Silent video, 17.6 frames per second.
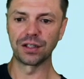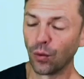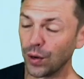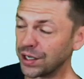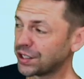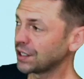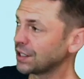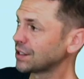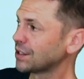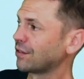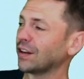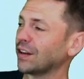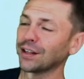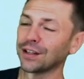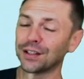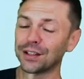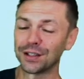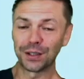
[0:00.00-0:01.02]
which is
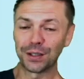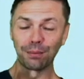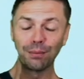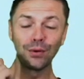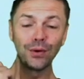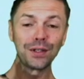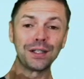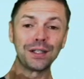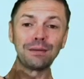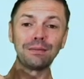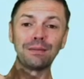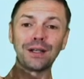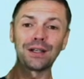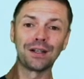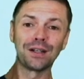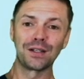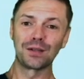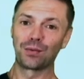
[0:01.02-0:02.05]
very disappointing
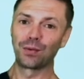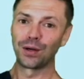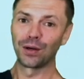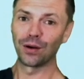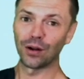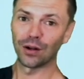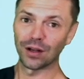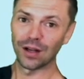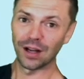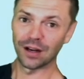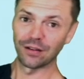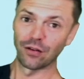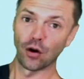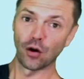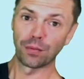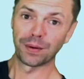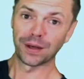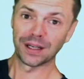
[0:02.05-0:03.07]
because we are all kind of
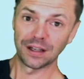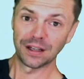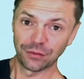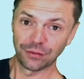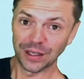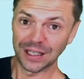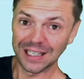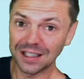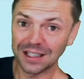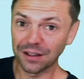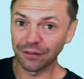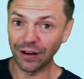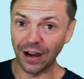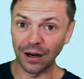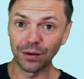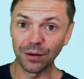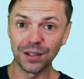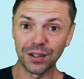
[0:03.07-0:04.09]
hoping if we get the
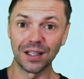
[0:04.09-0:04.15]
virus,